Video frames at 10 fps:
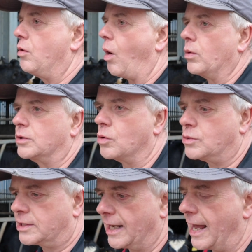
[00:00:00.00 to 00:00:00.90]
what we'll do
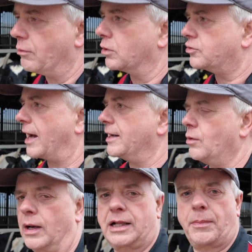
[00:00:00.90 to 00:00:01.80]
today, we'll try and do
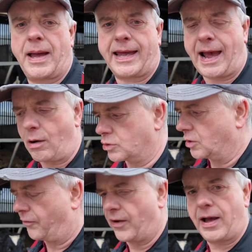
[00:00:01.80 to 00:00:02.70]
a little bit of cow
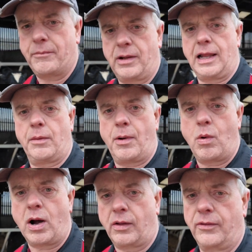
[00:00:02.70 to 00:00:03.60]
stuff, a little bit of
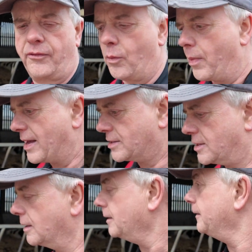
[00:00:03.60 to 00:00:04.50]
work on the foot
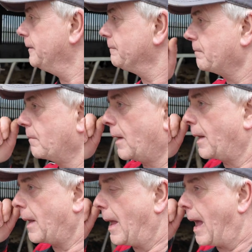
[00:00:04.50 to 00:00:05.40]
baths.
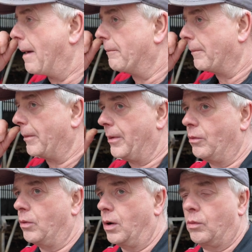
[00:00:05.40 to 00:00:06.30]

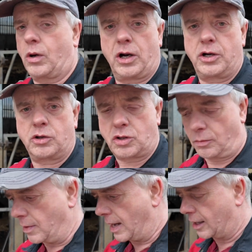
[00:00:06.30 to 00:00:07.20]
We're going to do
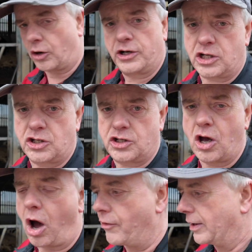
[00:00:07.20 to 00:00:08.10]
some condition
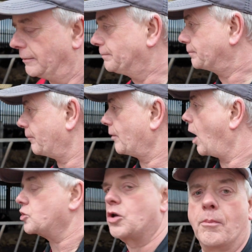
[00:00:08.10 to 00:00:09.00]
scoring,
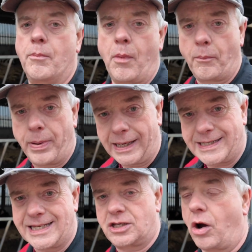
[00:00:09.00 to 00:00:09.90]
or some
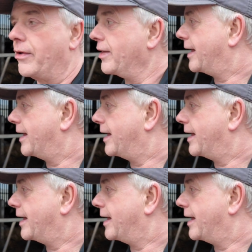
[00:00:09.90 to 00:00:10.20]
mobility scoring the